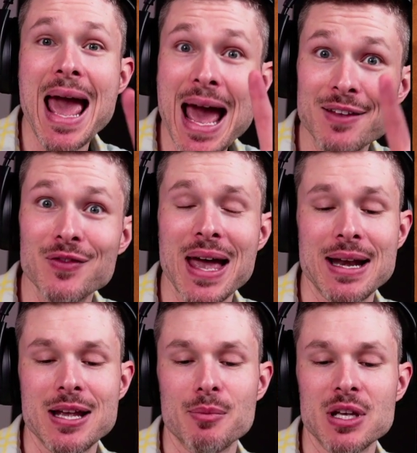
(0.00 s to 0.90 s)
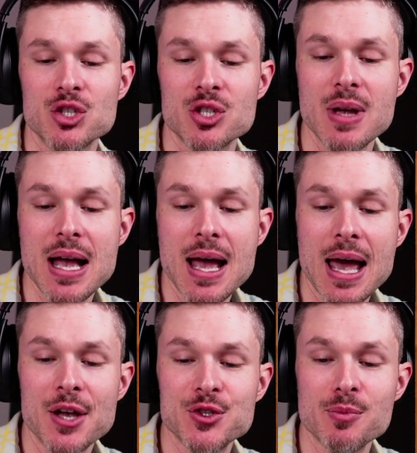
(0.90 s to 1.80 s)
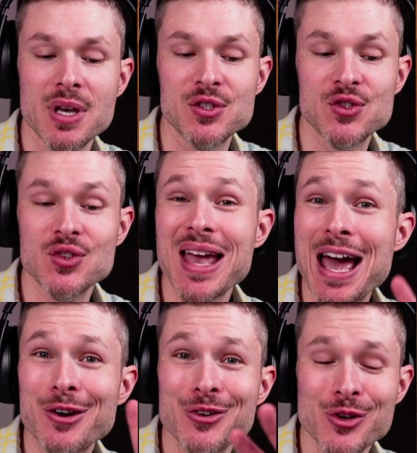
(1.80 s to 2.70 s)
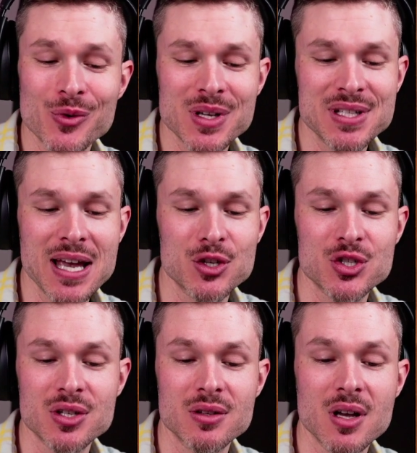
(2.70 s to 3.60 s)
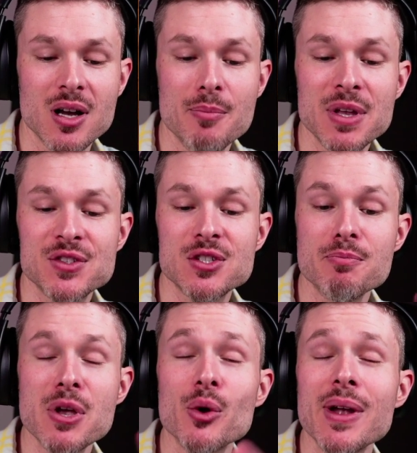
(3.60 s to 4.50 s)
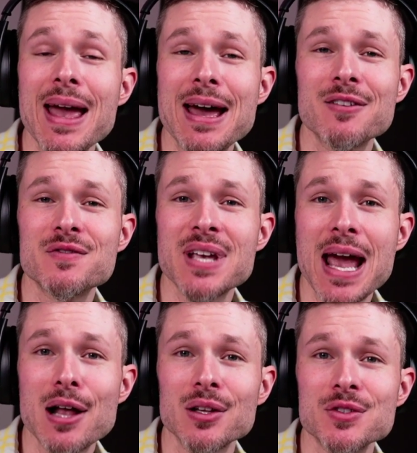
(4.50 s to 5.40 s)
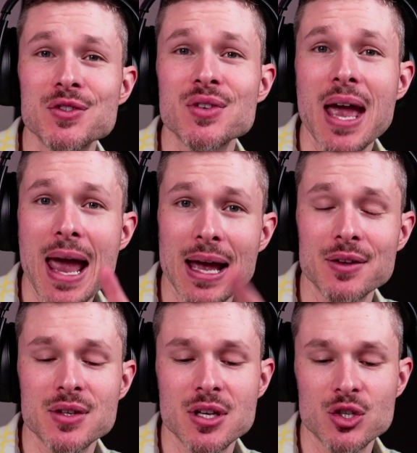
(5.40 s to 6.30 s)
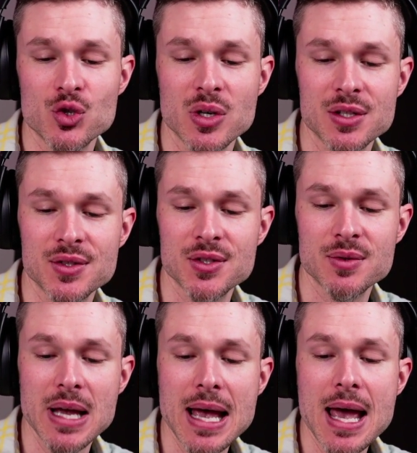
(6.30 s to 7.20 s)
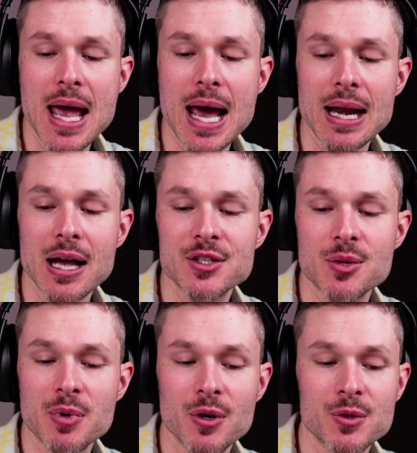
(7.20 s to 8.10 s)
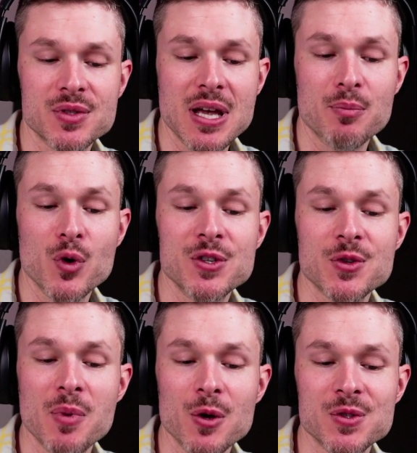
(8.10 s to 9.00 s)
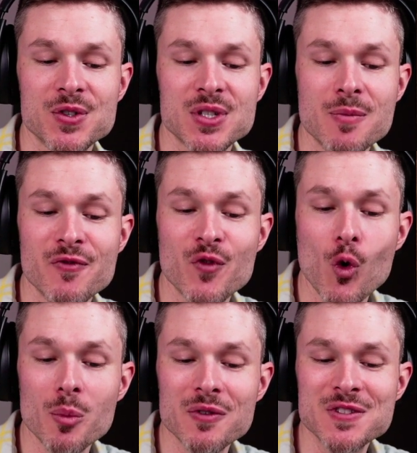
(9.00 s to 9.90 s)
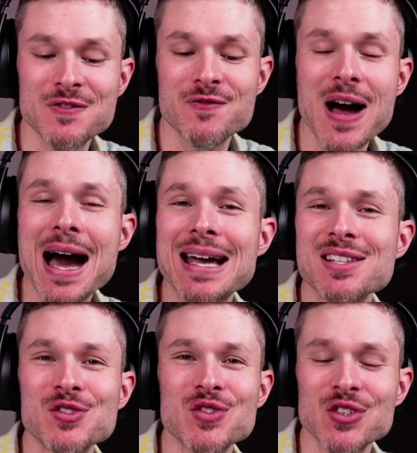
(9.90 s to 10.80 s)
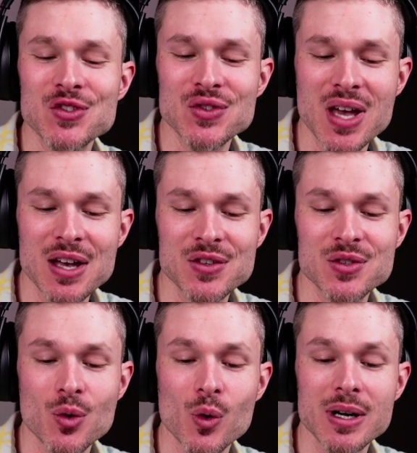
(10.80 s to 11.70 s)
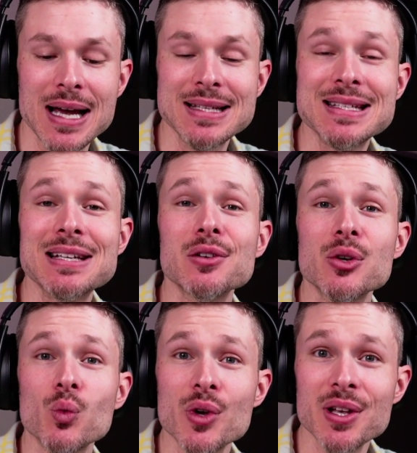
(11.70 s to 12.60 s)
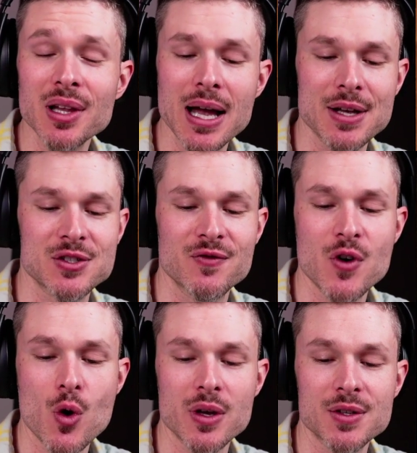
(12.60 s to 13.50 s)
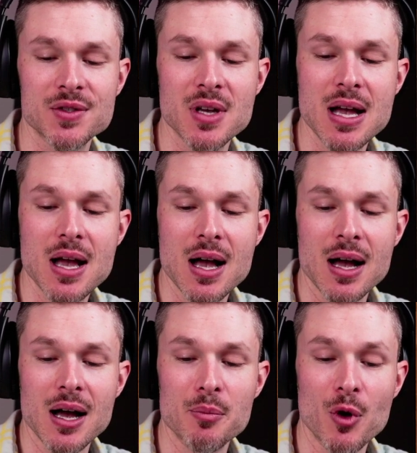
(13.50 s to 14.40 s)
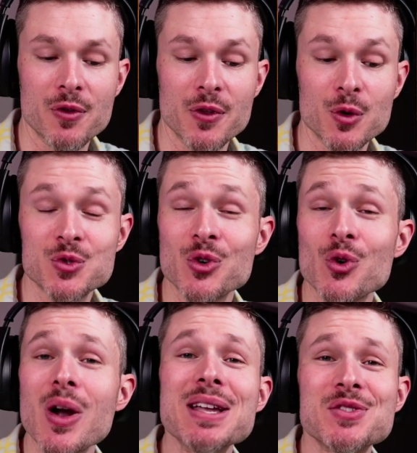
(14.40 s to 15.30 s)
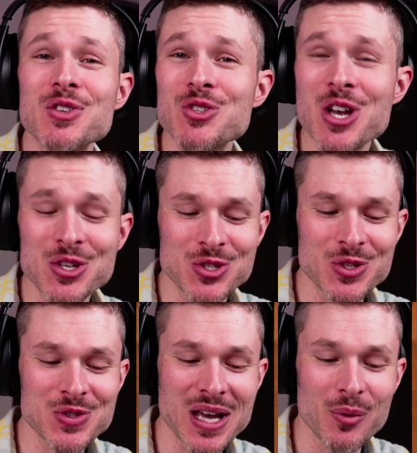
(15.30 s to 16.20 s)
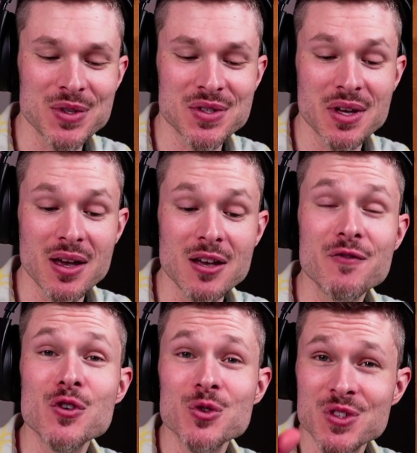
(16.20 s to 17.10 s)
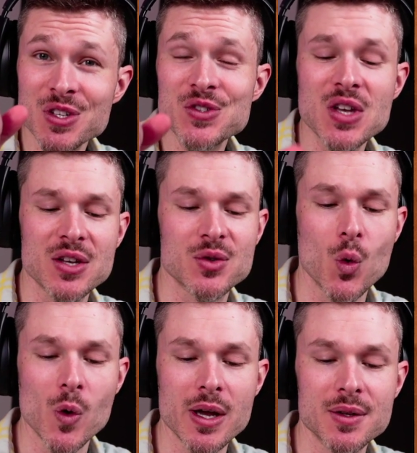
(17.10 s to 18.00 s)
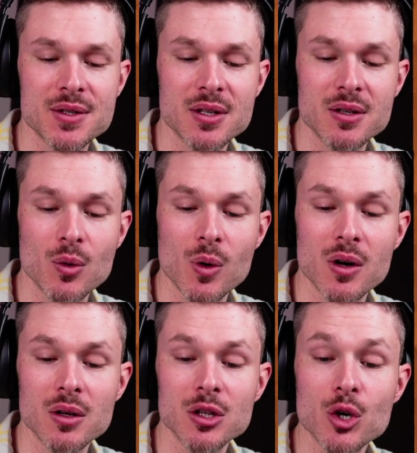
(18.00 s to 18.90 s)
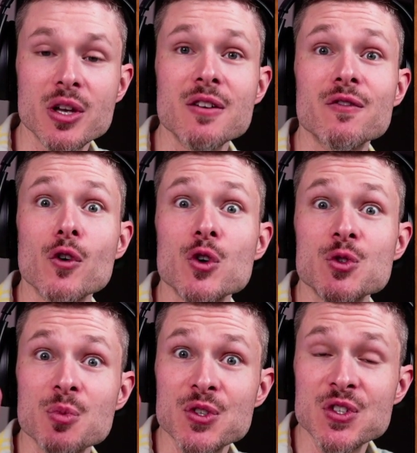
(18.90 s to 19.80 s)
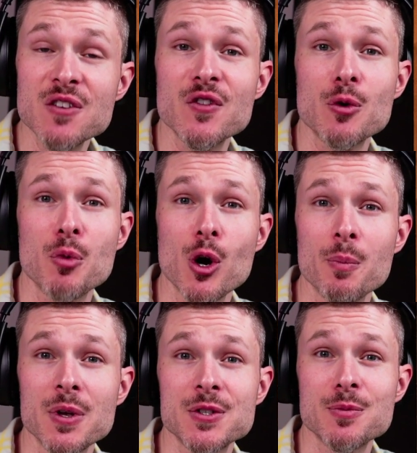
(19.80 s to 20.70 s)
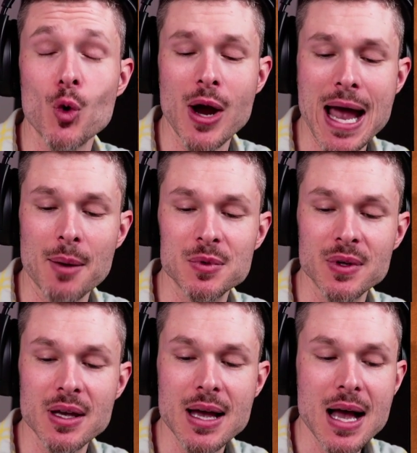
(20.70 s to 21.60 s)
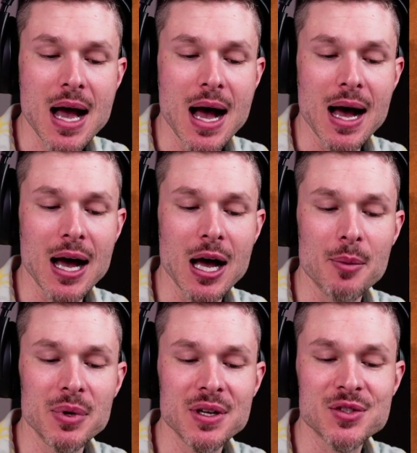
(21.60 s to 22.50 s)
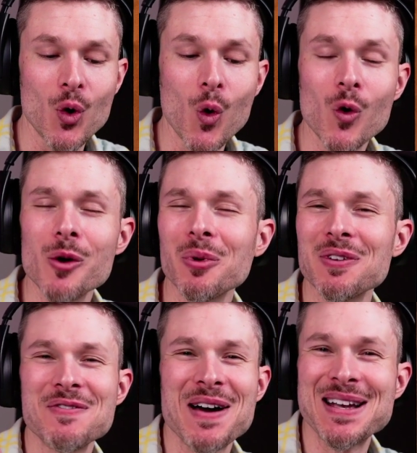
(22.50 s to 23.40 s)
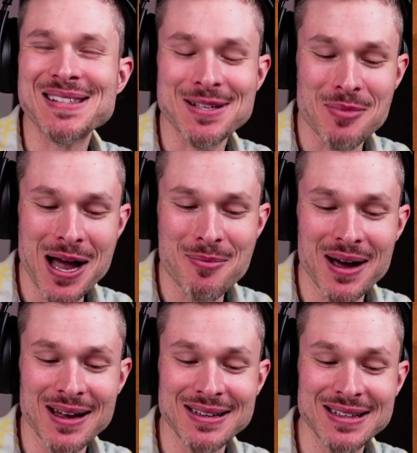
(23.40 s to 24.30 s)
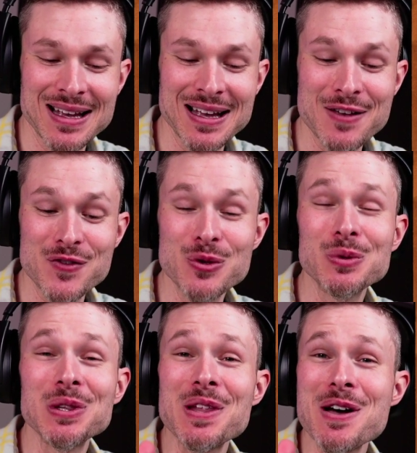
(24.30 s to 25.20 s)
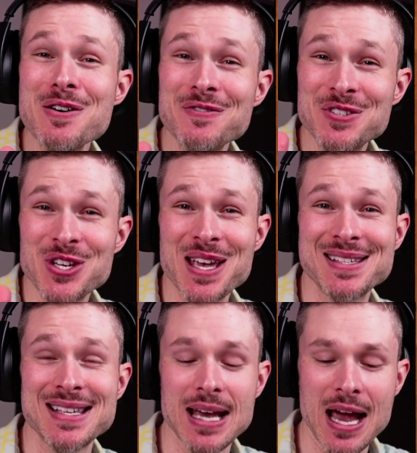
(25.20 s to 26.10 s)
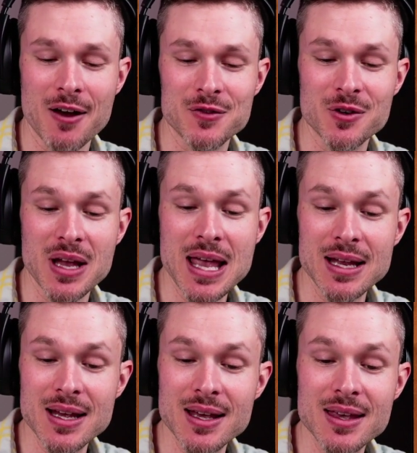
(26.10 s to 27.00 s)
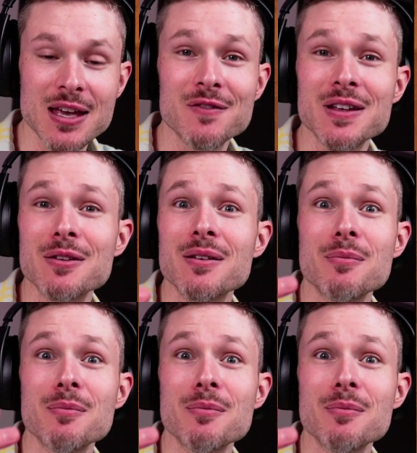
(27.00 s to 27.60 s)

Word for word: at that image, as you may scatter your attention amidst a myriad of talents and interests. And I suppose that presupposes some form of defined success or an ideally realized focus. Uh, both of those are great suggestions, I would say, if you're success-oriented or looking for a specific purpose more aptly. Uh, but it's horrible advice, in my mind, uh, if you love chasing after any given